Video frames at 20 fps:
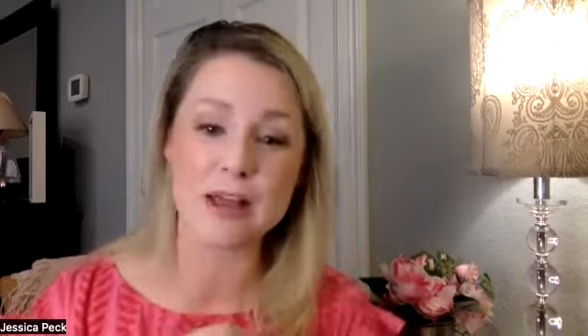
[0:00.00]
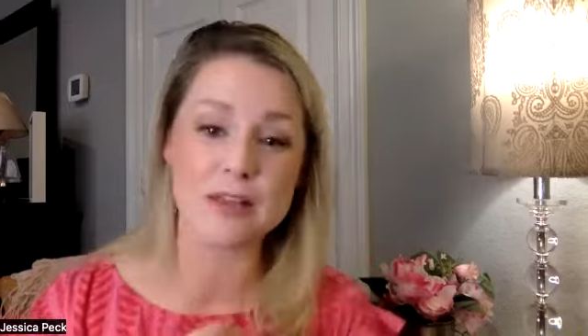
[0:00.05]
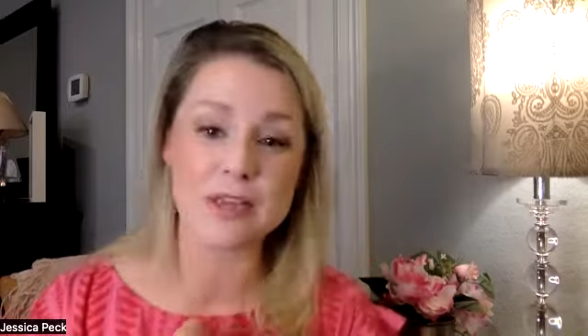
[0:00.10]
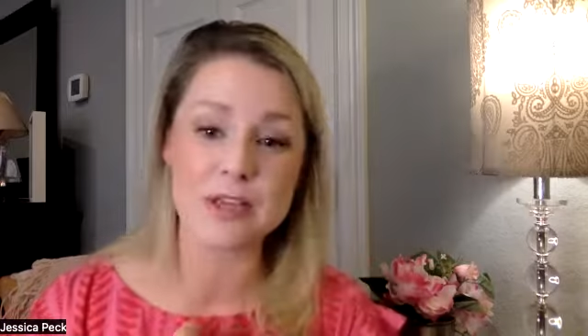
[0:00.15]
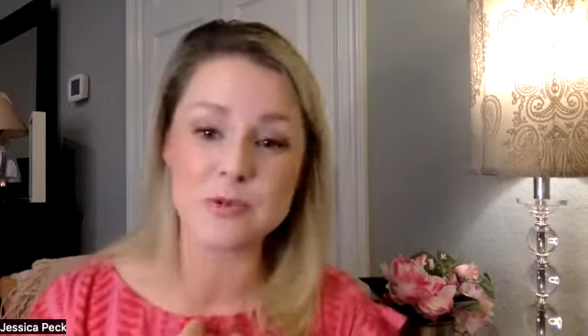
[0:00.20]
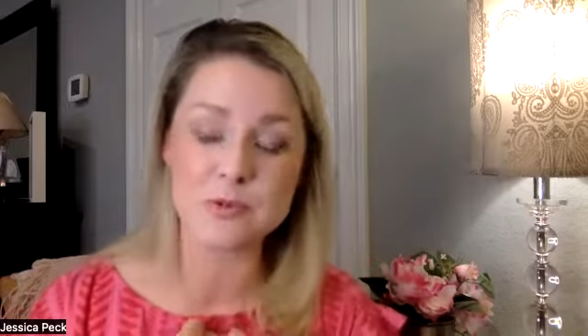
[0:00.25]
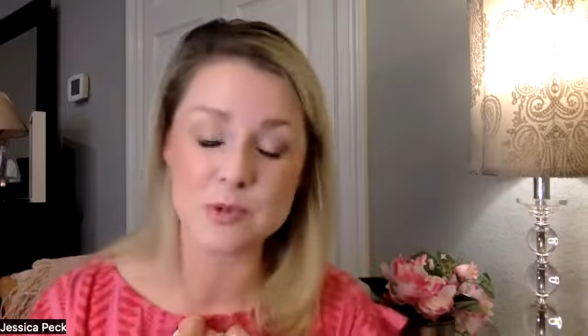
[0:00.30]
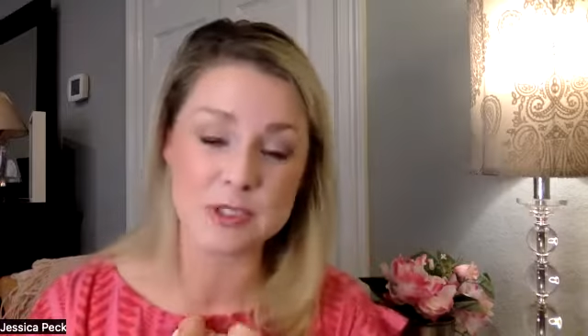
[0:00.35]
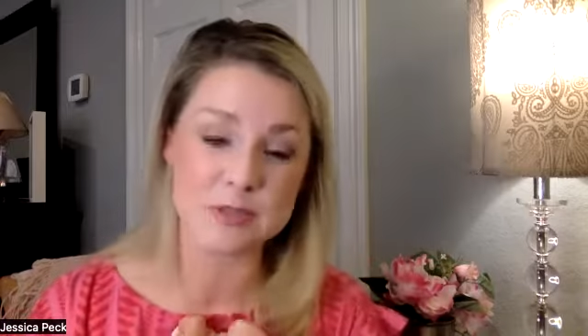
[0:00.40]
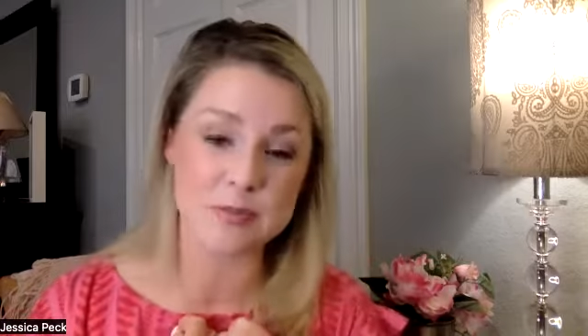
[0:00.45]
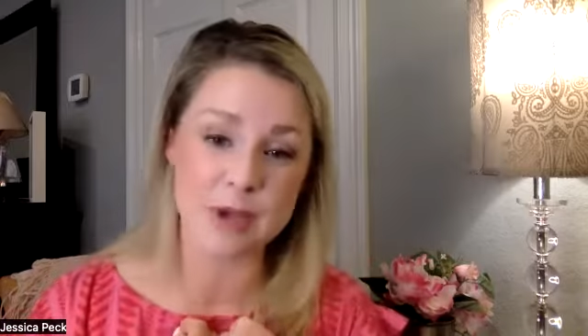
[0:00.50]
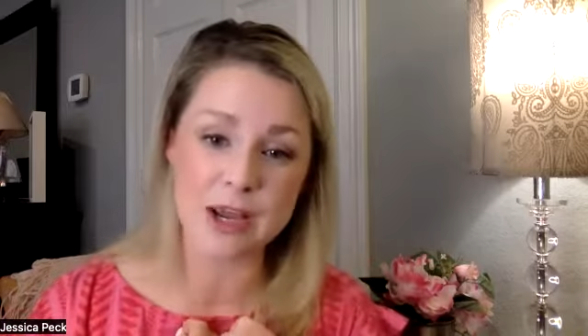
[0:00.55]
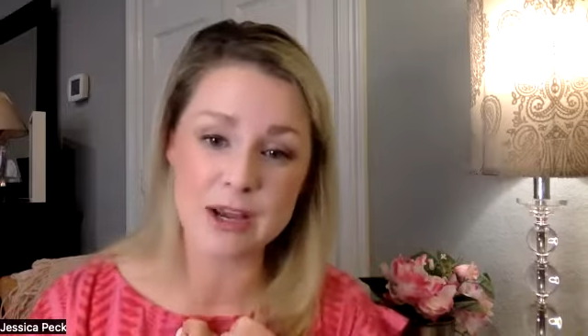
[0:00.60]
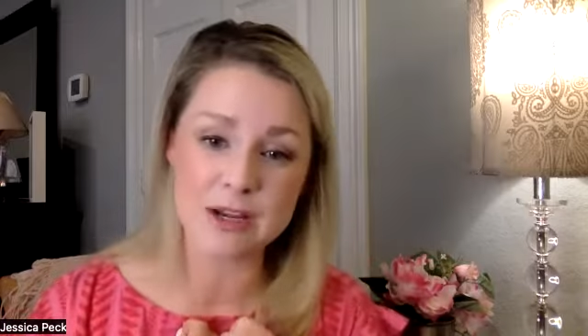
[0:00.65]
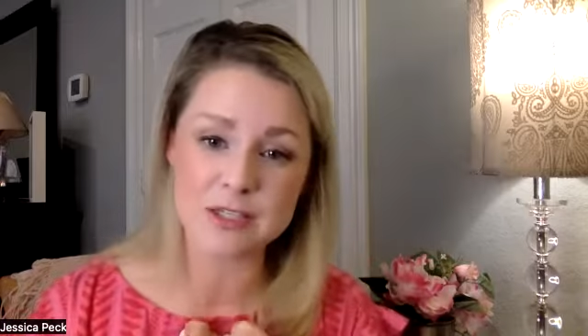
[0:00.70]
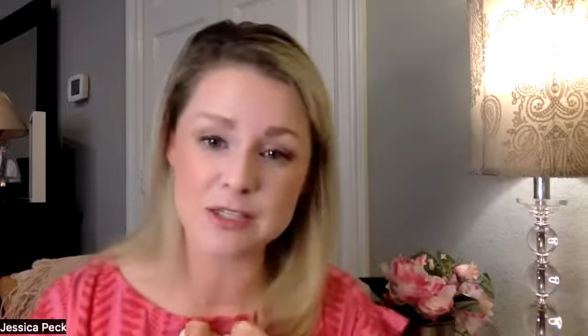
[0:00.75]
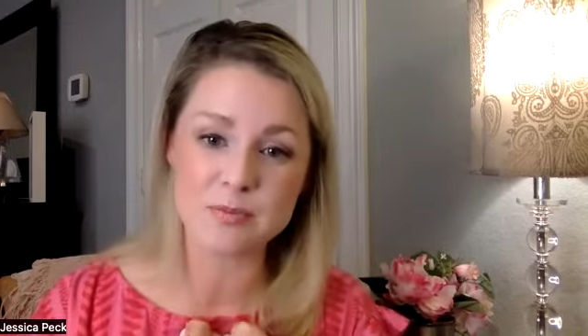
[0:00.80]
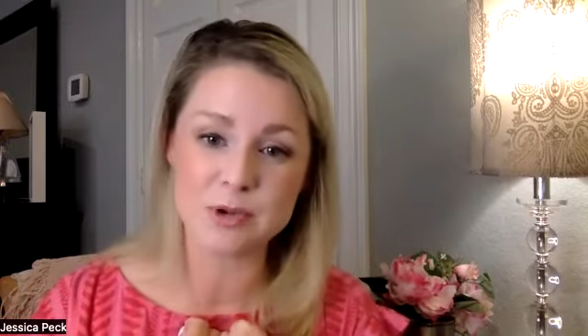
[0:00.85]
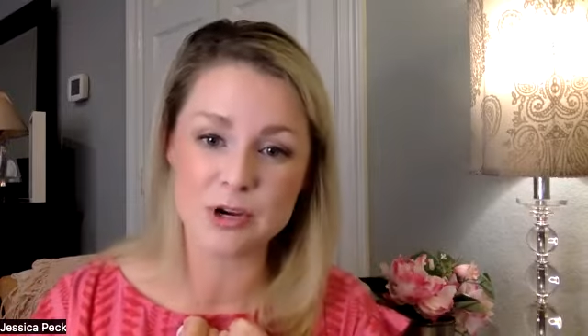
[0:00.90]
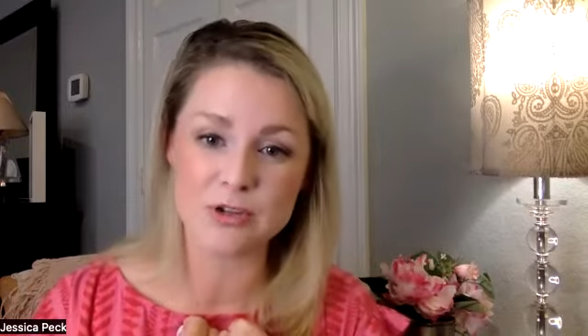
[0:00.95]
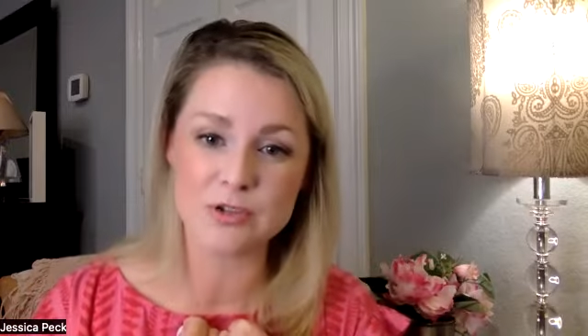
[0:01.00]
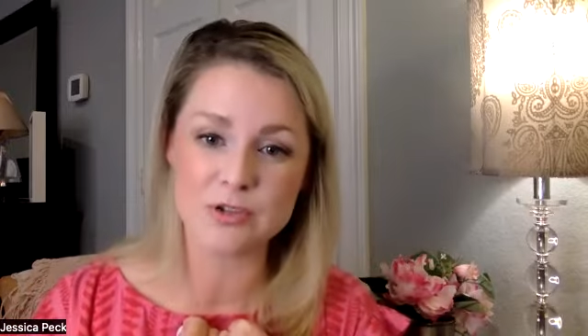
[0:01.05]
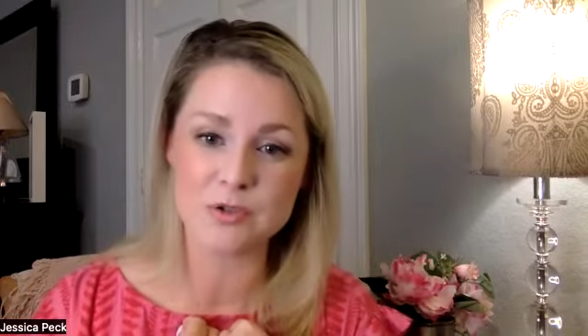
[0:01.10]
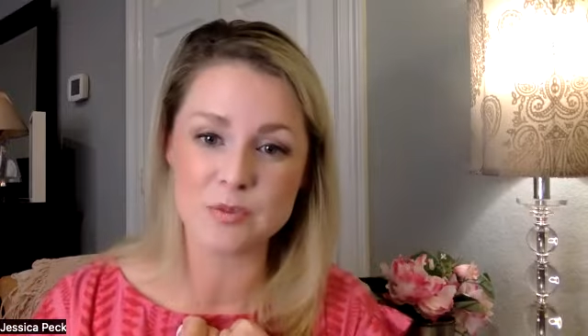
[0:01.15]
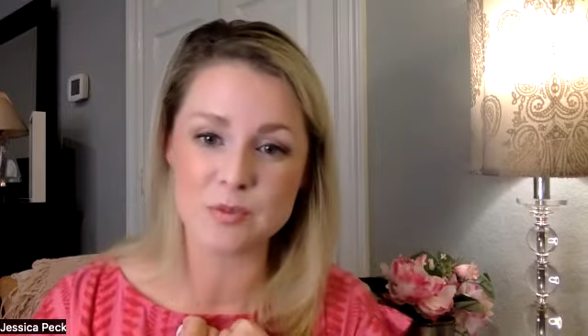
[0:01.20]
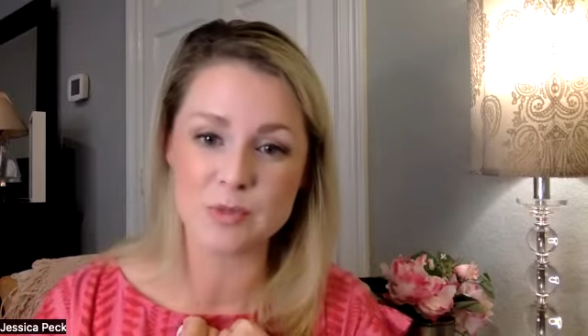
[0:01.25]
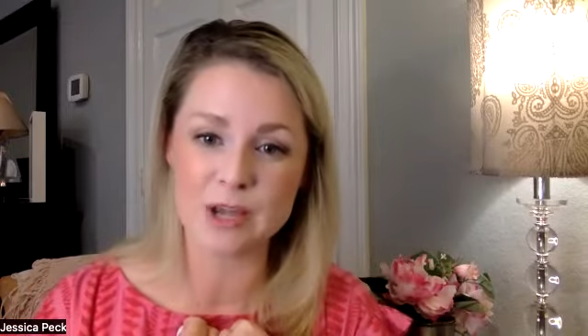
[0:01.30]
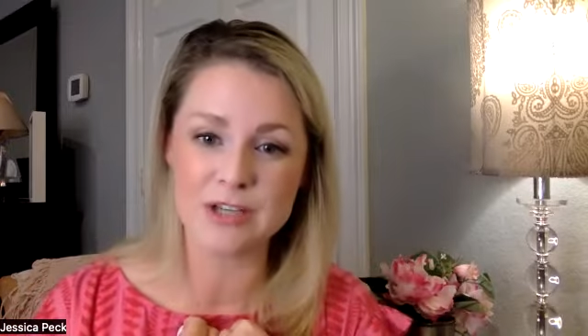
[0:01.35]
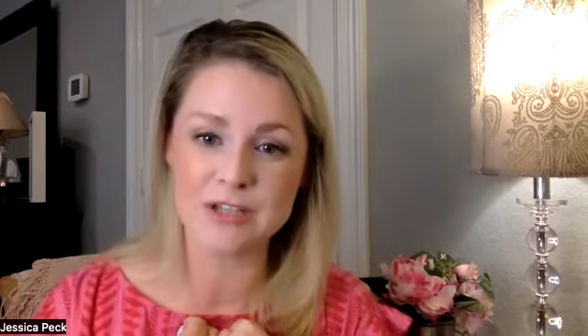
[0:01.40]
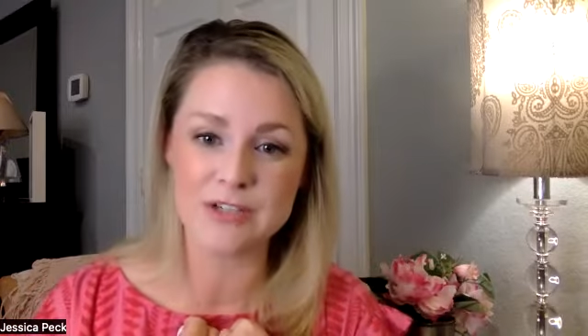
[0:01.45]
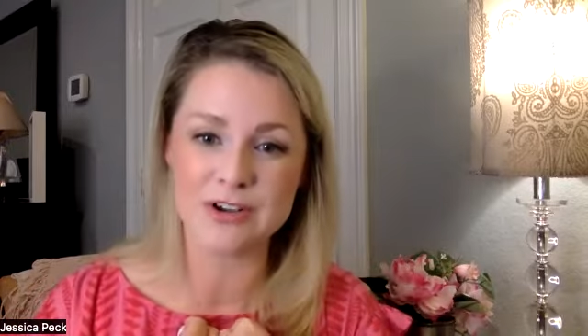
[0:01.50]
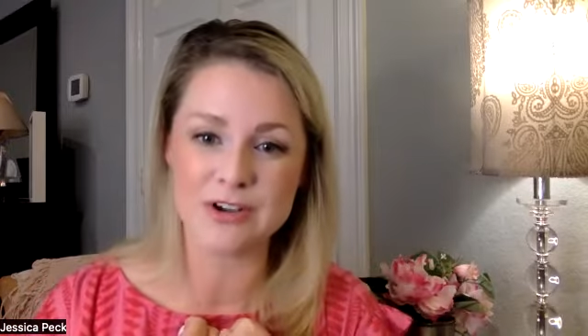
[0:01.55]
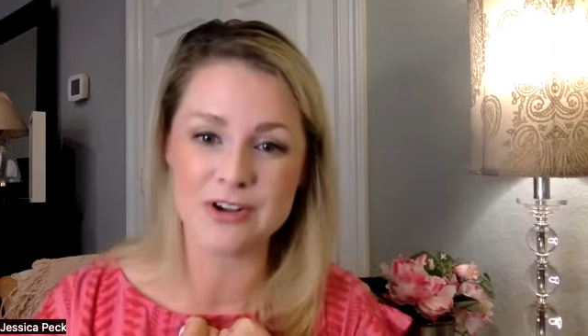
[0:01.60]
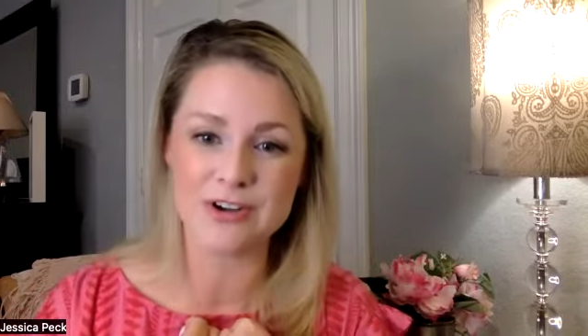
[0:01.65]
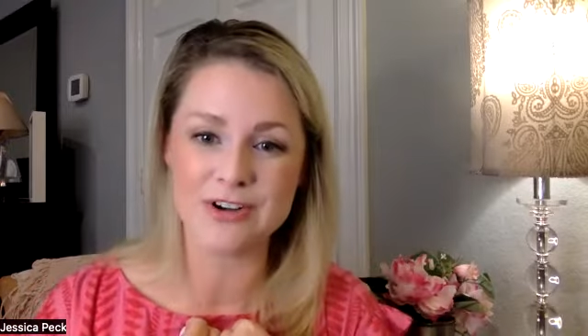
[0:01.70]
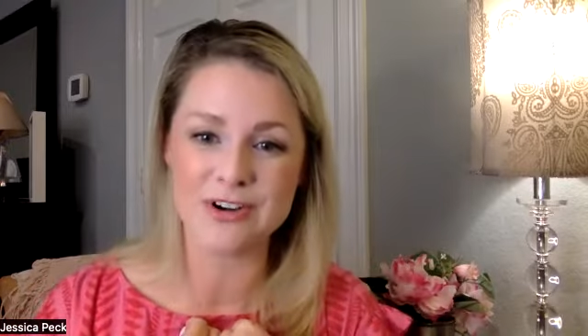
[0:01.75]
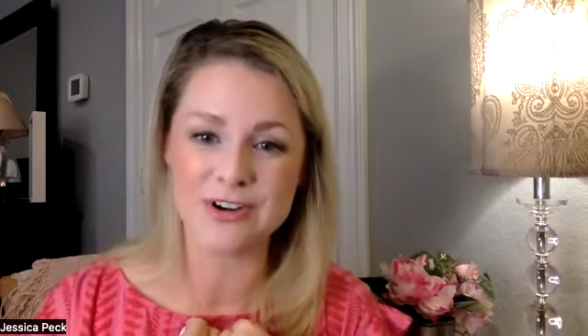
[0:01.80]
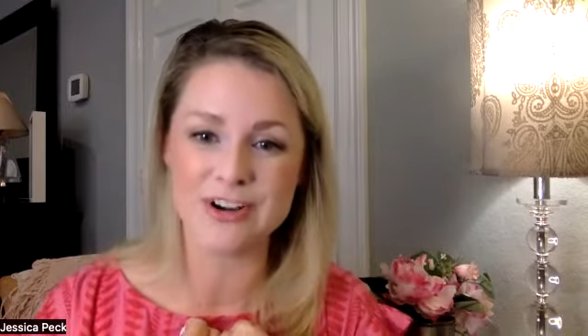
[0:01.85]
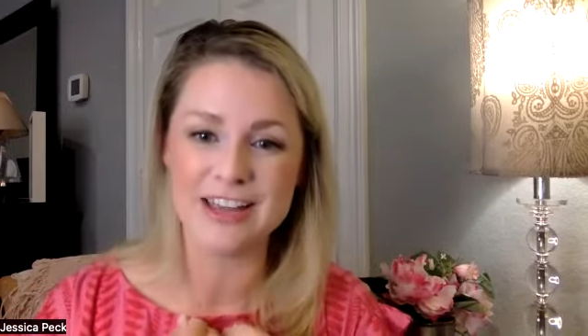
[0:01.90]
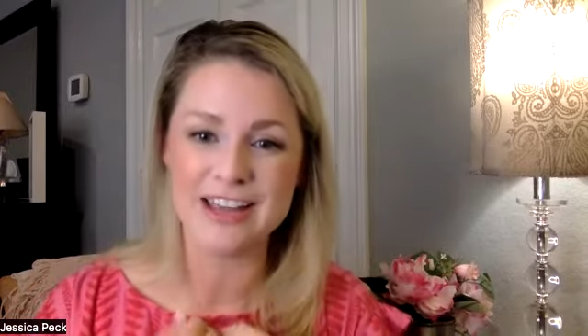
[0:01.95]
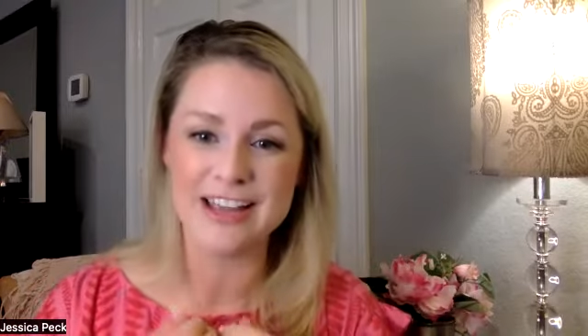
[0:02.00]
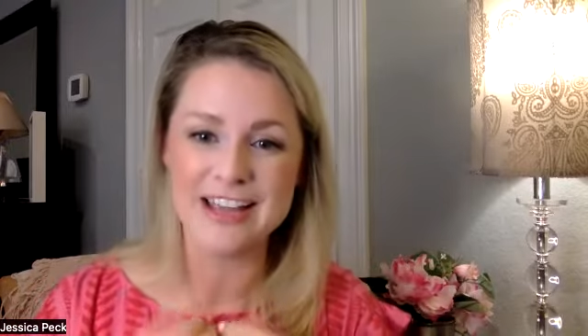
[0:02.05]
was my experience with my daughter.